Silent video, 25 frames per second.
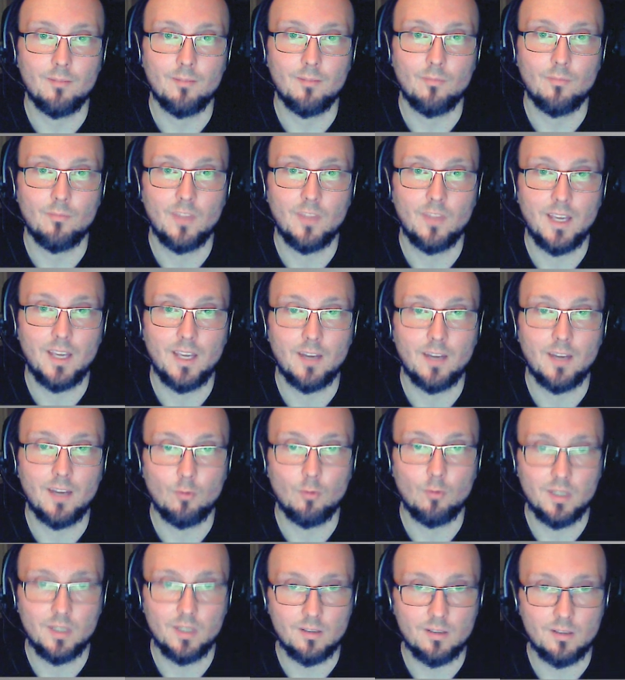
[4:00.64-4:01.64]
the end
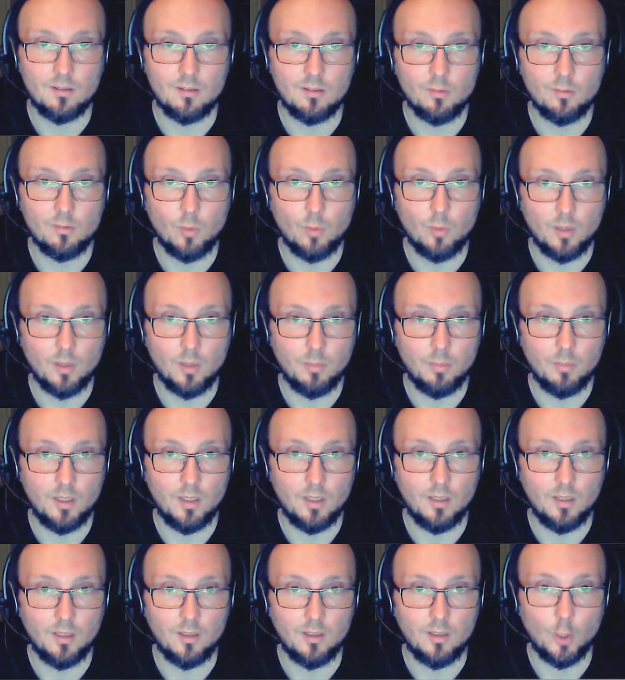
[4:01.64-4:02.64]
result will
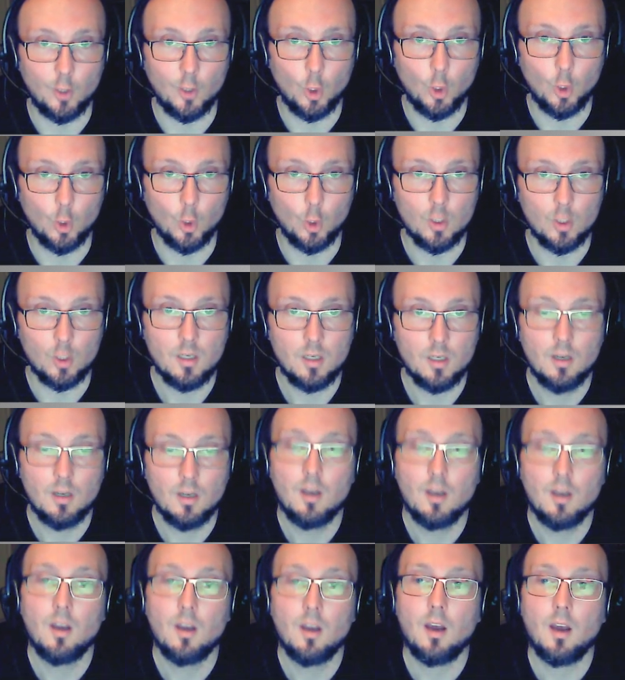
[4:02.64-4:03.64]
be good.
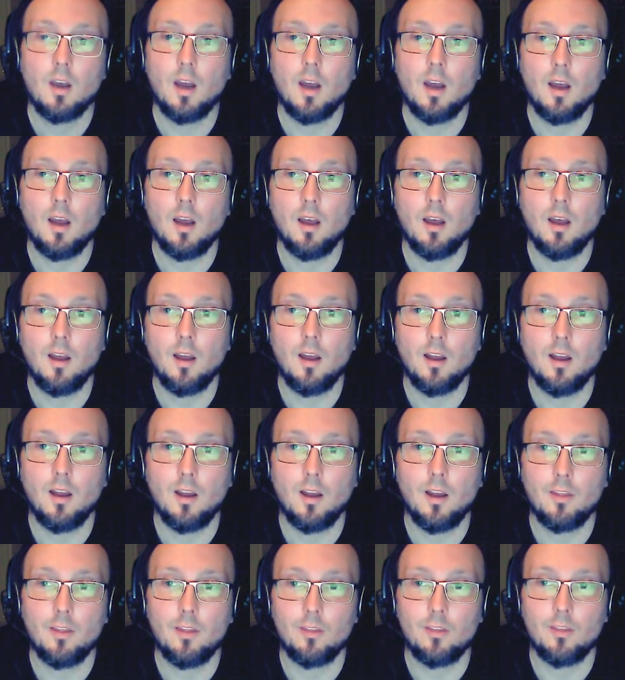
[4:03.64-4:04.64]

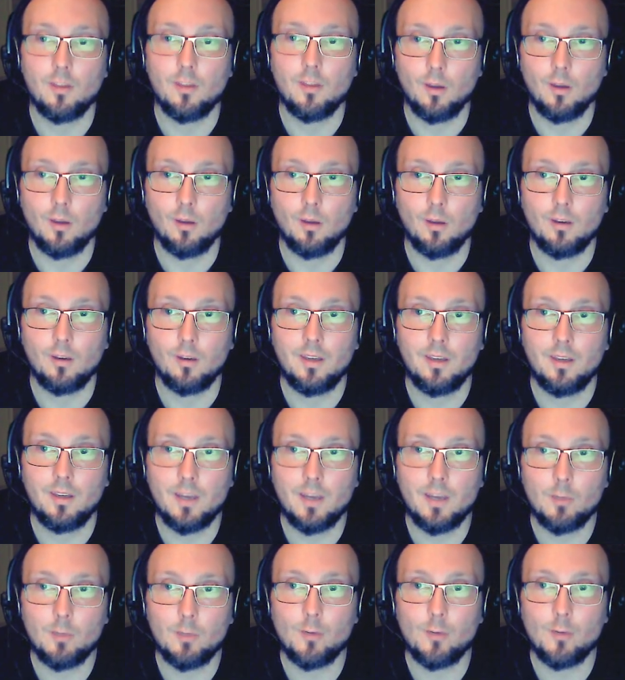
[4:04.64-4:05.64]
The
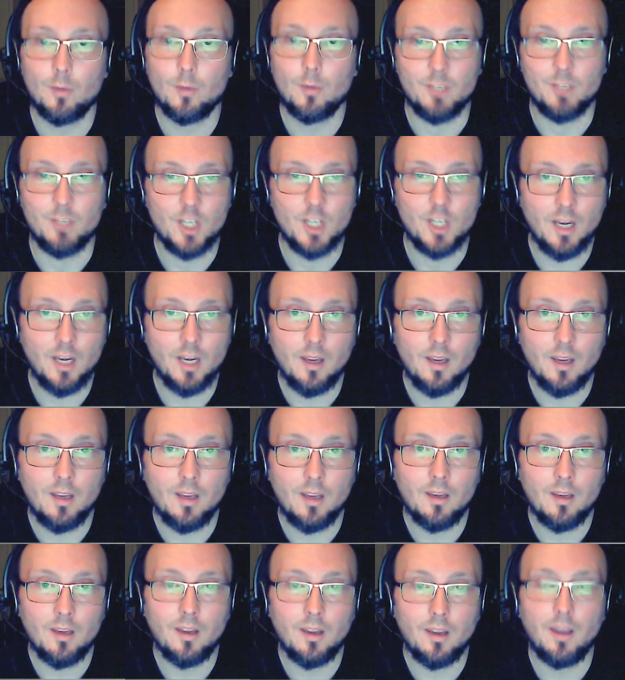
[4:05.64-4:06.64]
camera will be
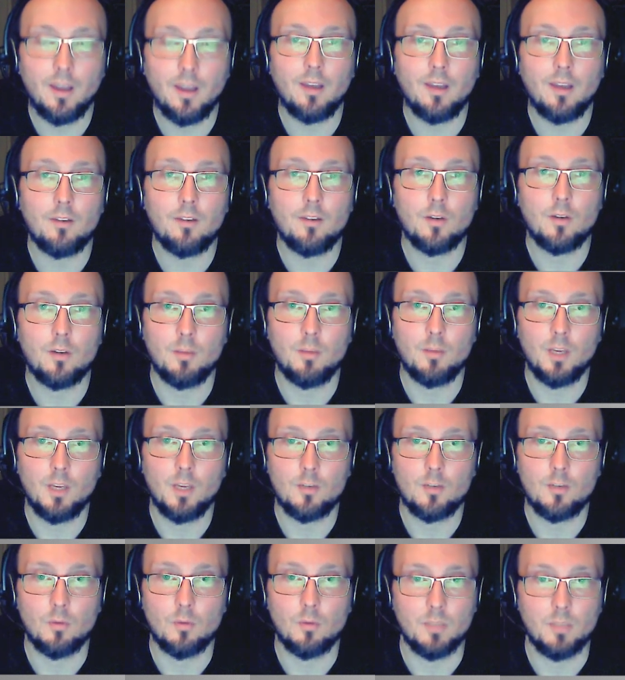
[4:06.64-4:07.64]
shaking and your image
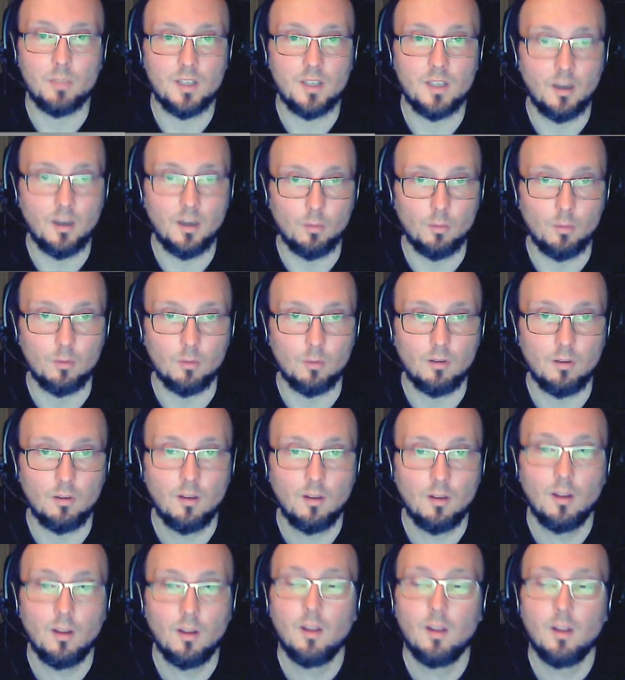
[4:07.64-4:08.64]
will be terrible.
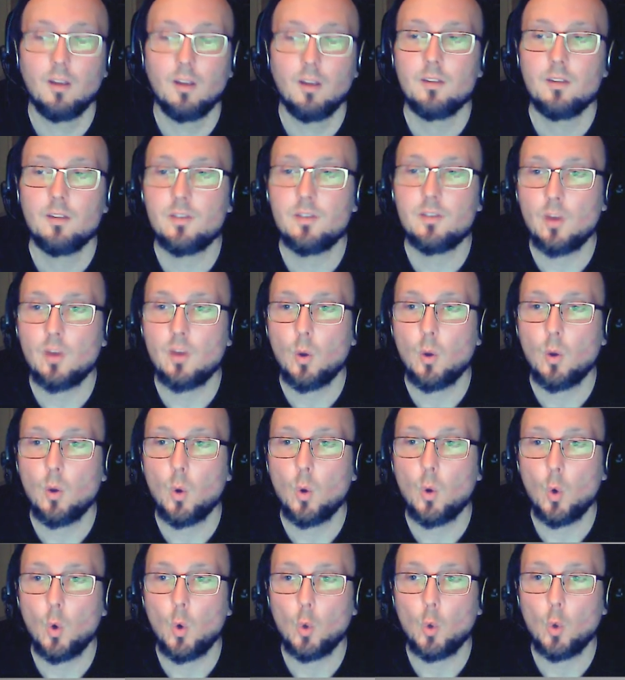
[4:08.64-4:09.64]

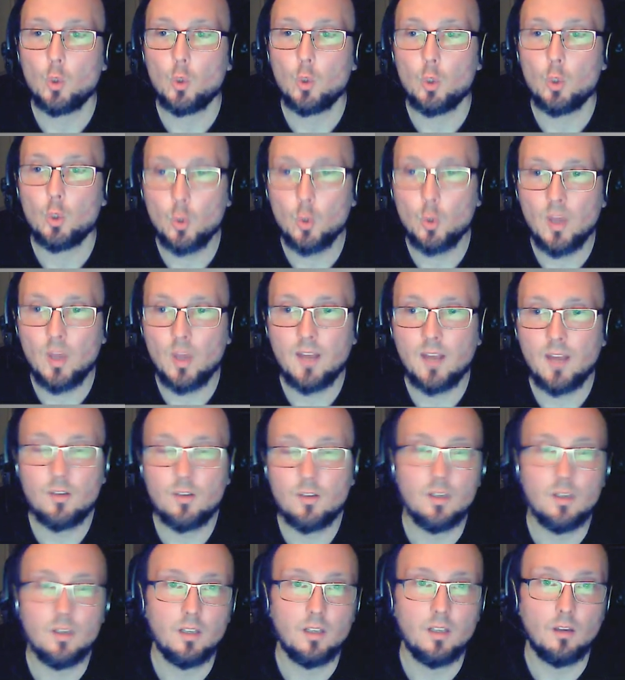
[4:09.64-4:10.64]
So to do that, you
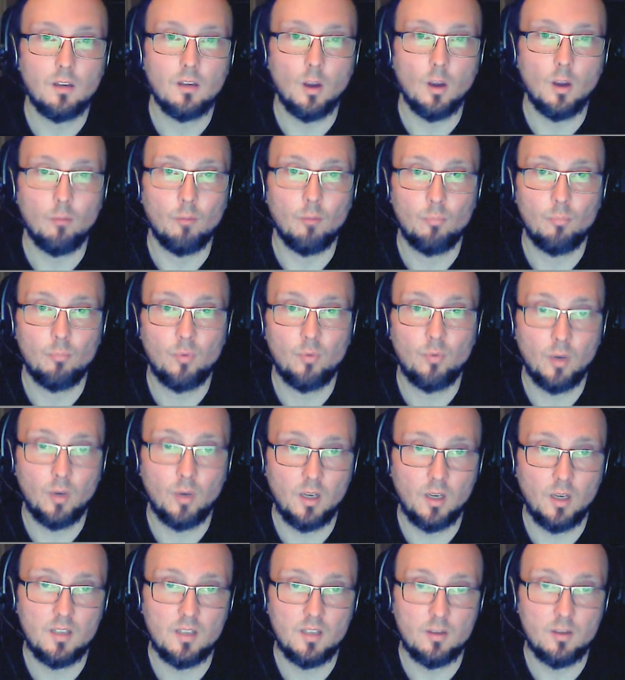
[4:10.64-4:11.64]
need a
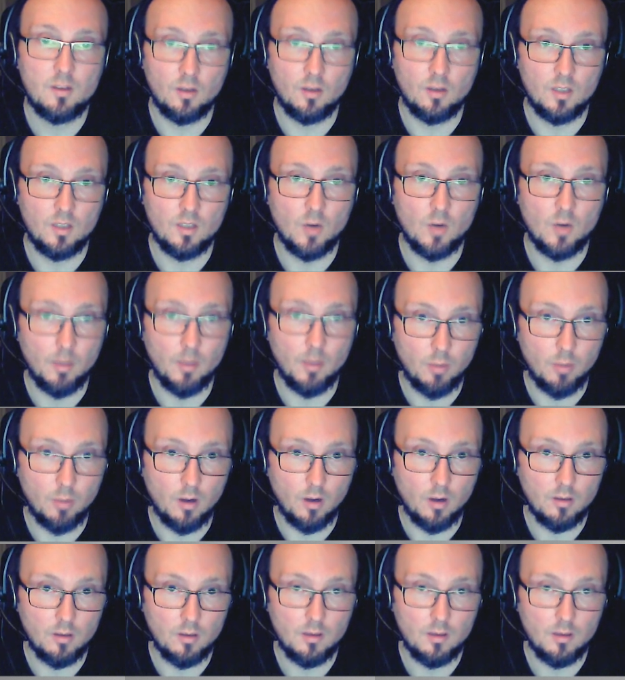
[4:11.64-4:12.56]
pretty sturdy tripod.